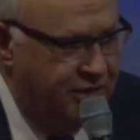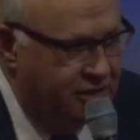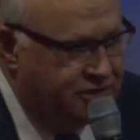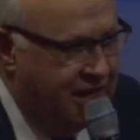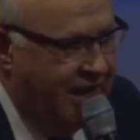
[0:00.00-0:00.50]
you're
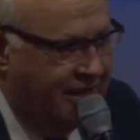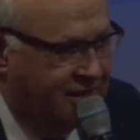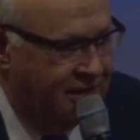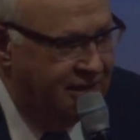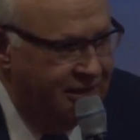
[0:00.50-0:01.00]

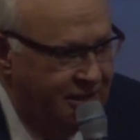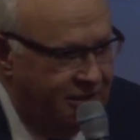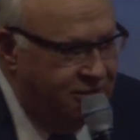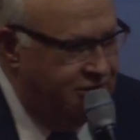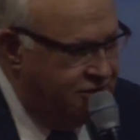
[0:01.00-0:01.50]
chained
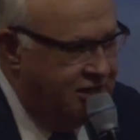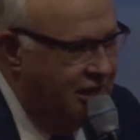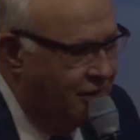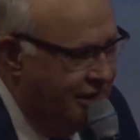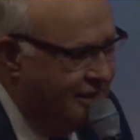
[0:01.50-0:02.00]
to the
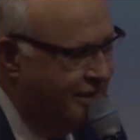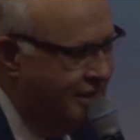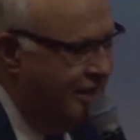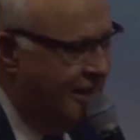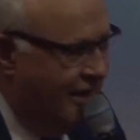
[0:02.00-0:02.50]
chariot
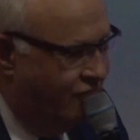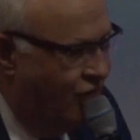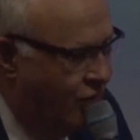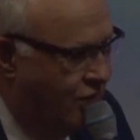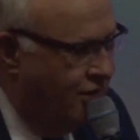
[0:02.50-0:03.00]
of the
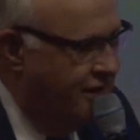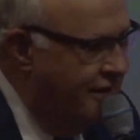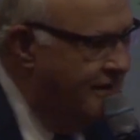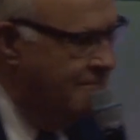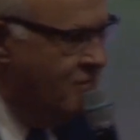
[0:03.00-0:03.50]
Lord.
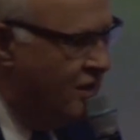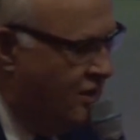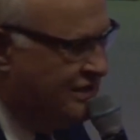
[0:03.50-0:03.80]
Because